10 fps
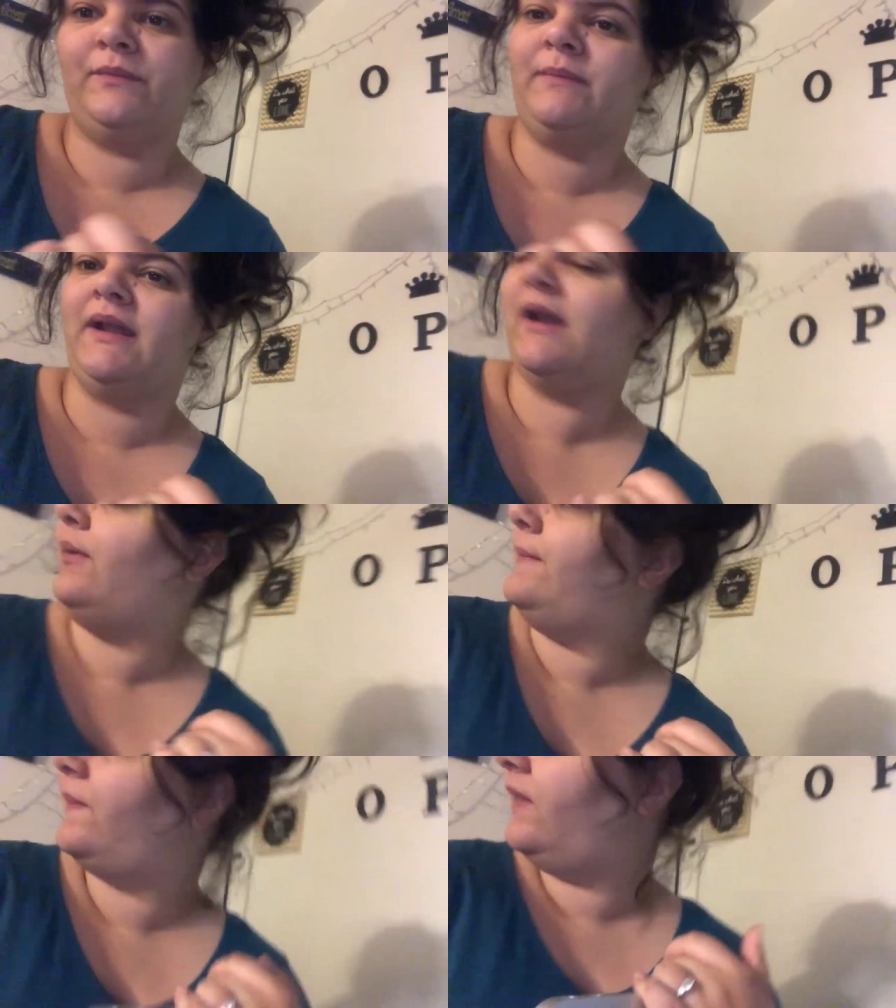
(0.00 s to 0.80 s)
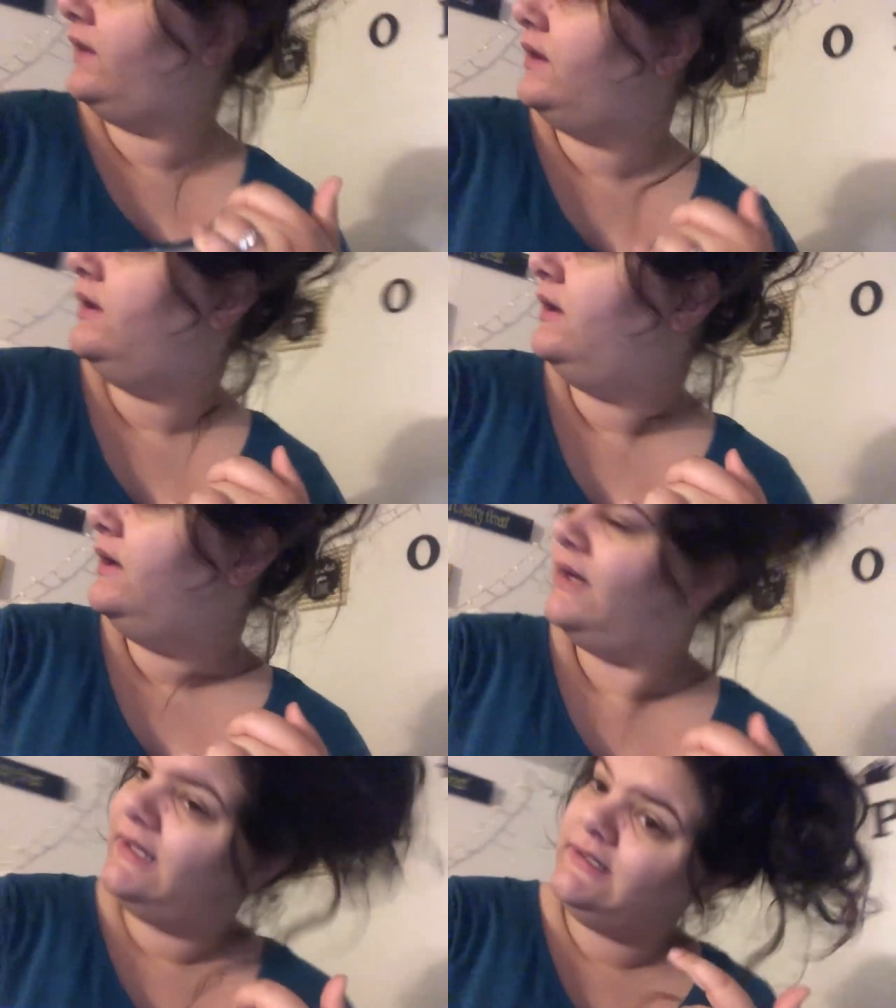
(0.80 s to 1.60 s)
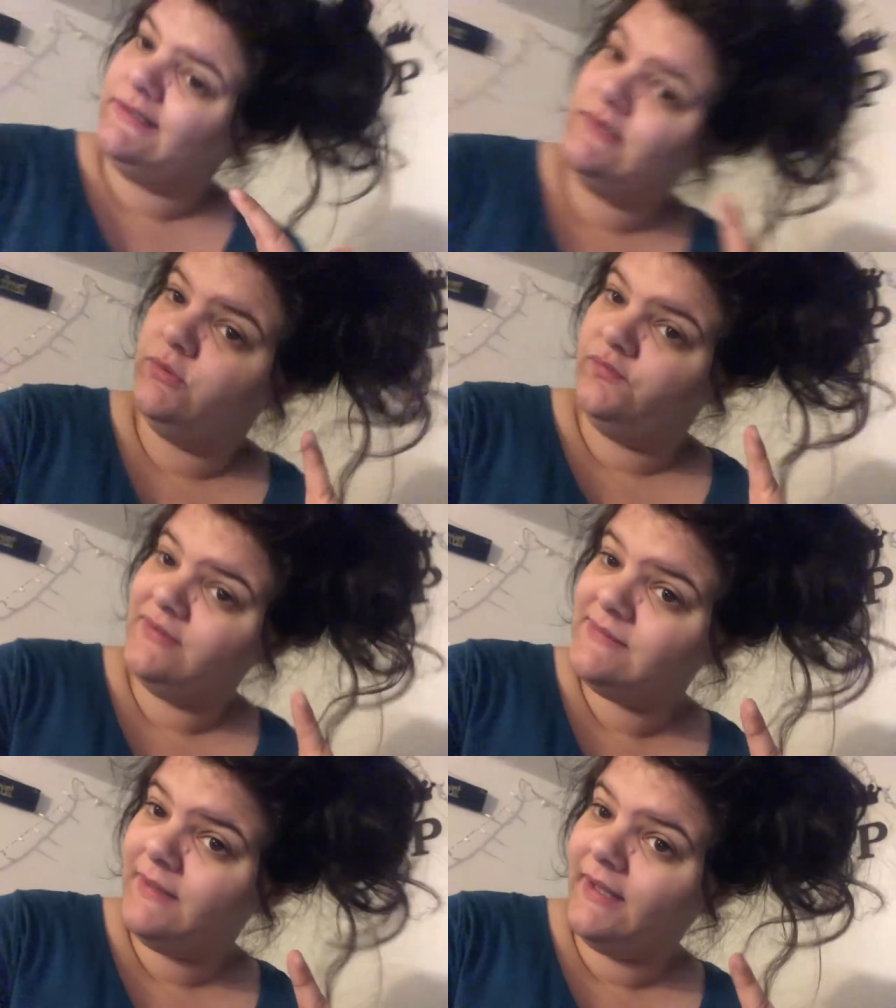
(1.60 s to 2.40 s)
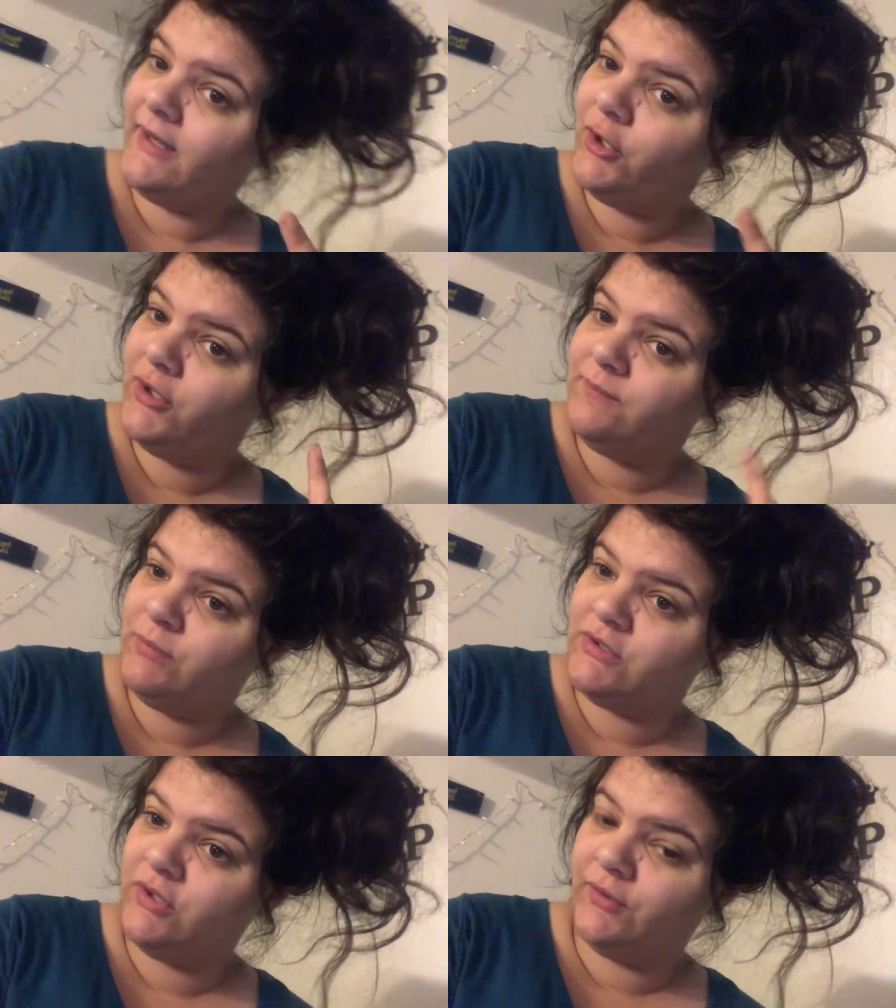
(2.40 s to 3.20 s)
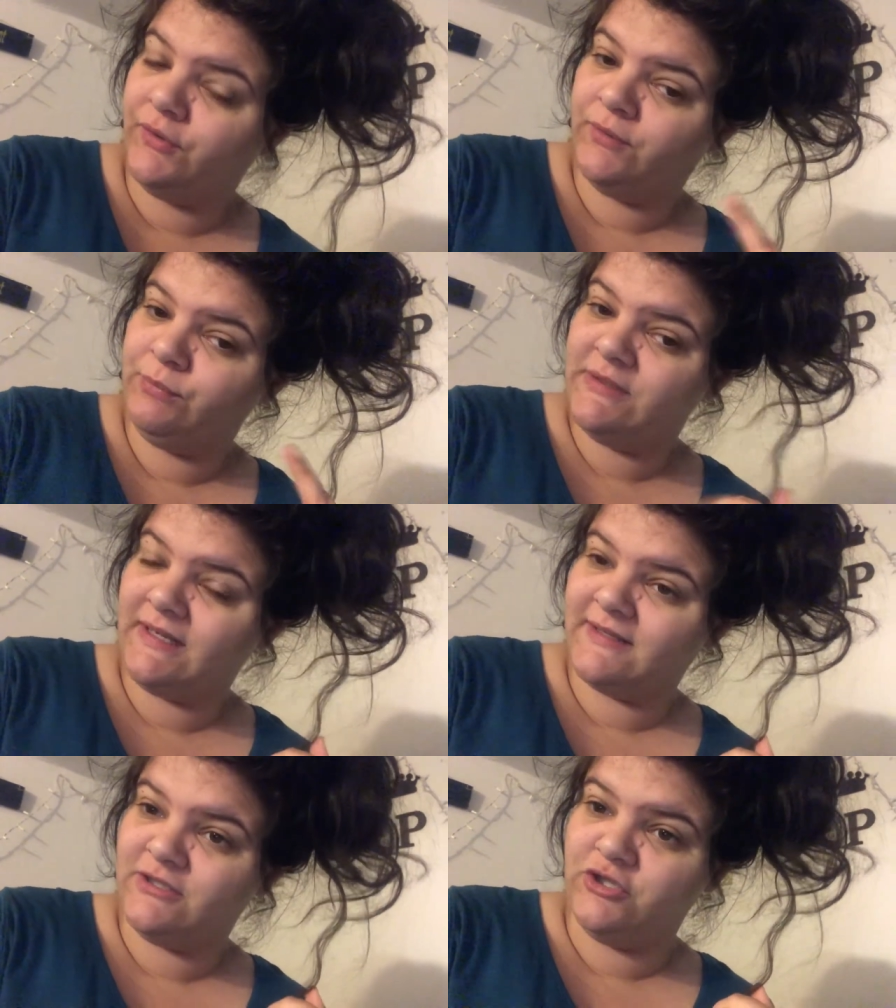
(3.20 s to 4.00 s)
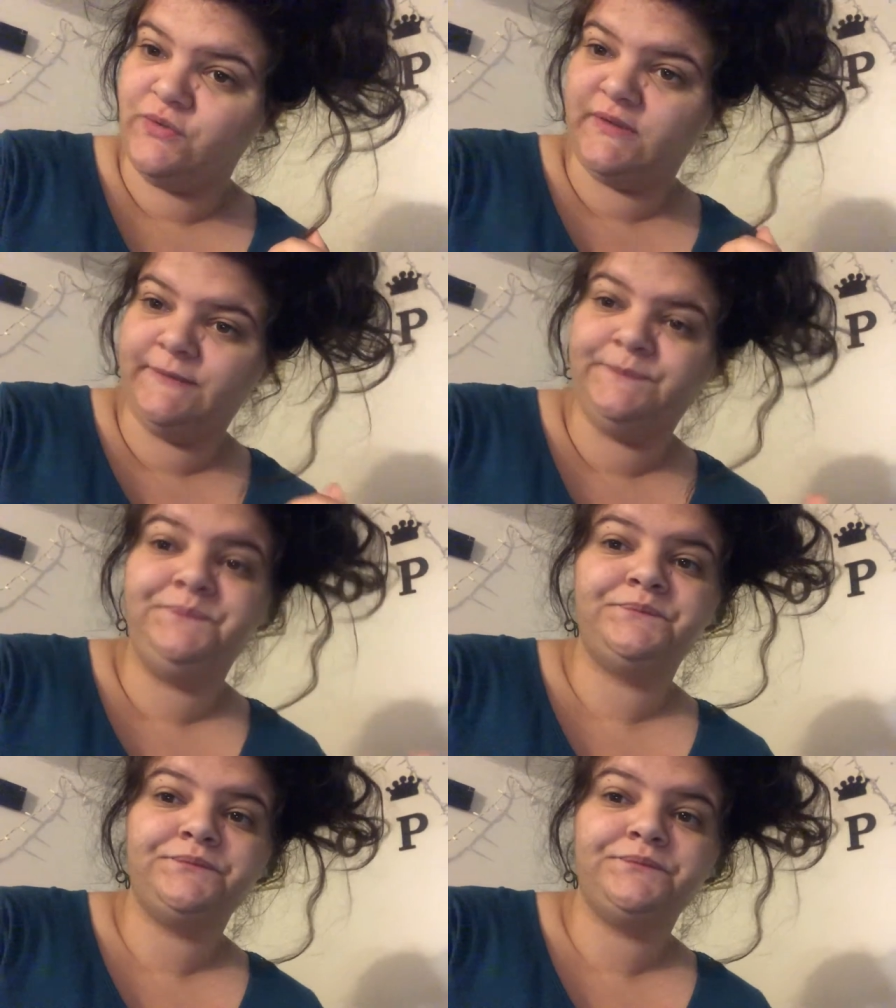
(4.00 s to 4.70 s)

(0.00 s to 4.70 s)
But anyway, I need to fix my hair and put deodorant on, put socks and shoes on